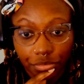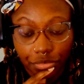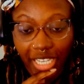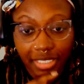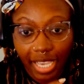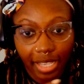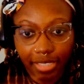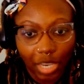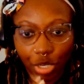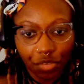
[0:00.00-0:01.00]
That
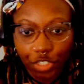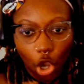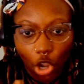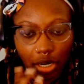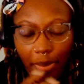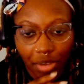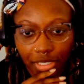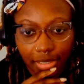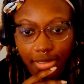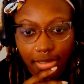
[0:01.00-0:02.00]
they were even talking about
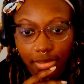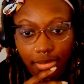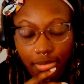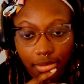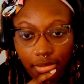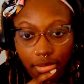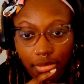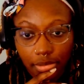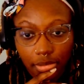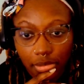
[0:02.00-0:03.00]
this.
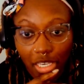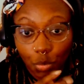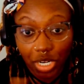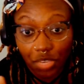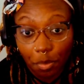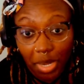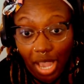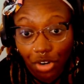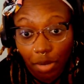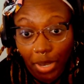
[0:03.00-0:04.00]
It wouldn't even been
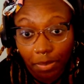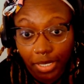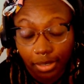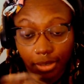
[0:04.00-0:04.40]
out in the public.